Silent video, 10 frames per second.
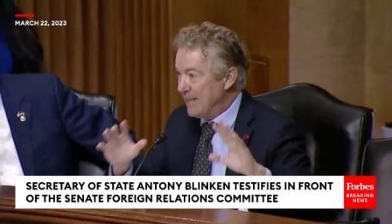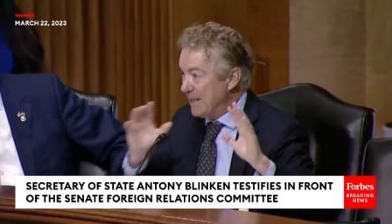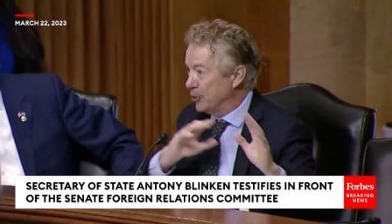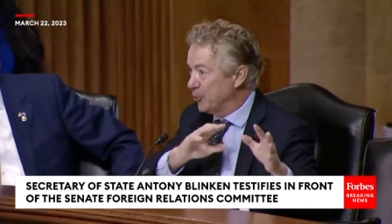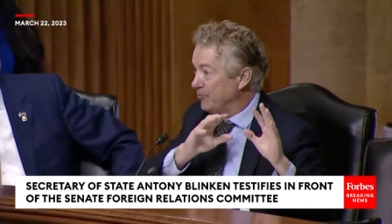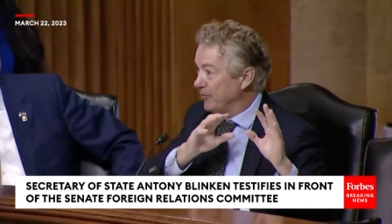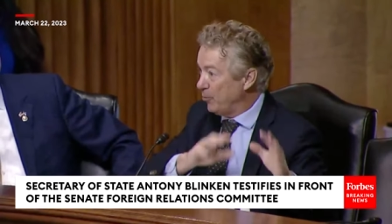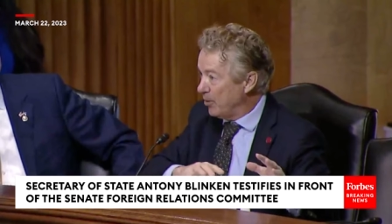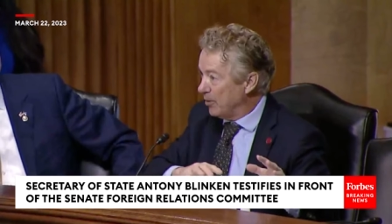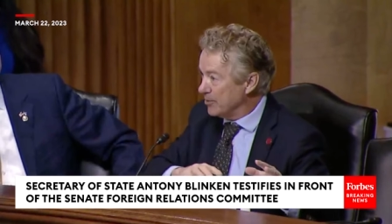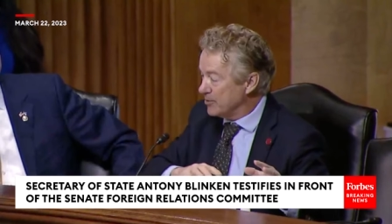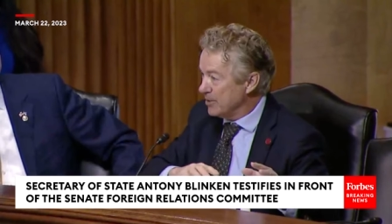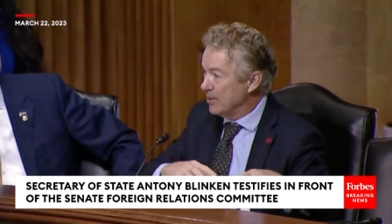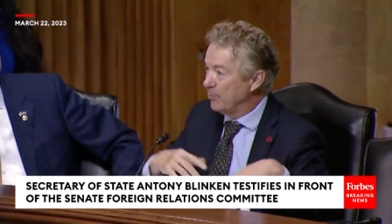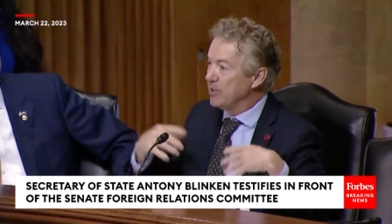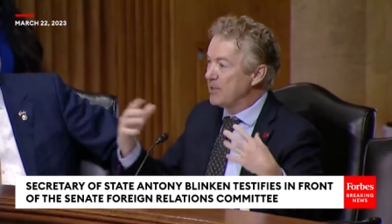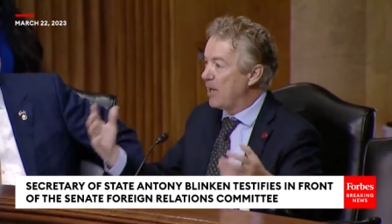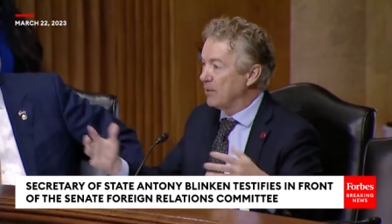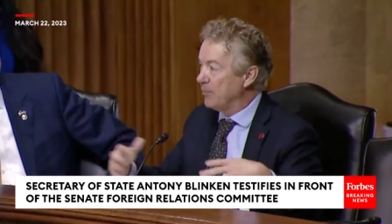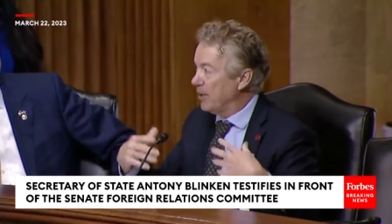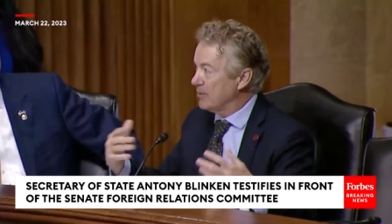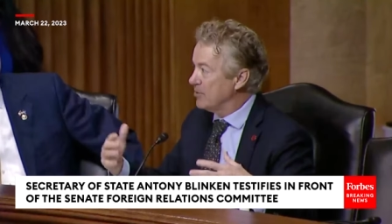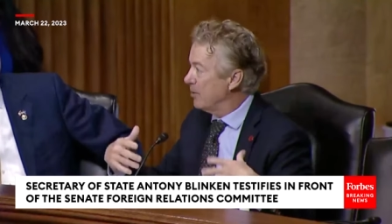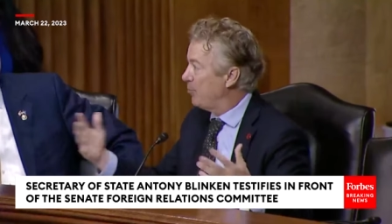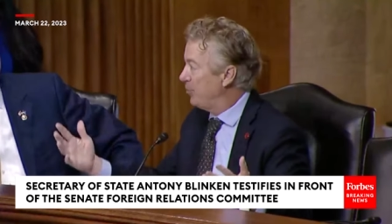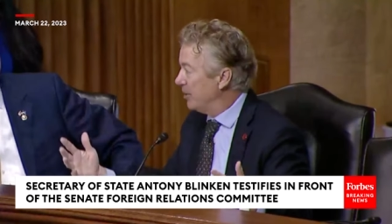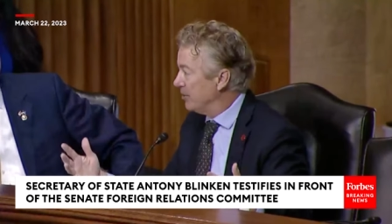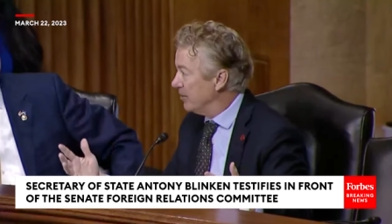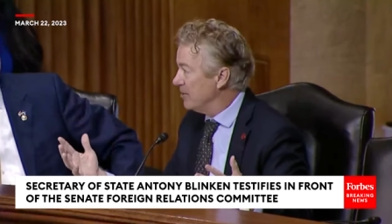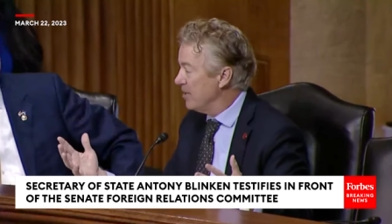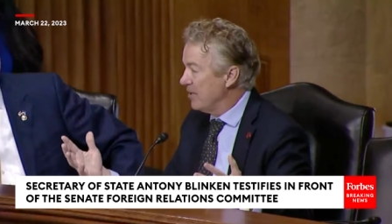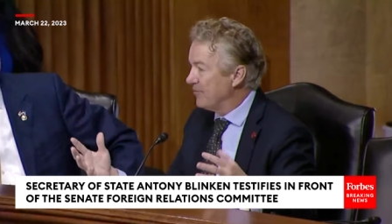He could do it if he wants, but he's hiding behind some opinion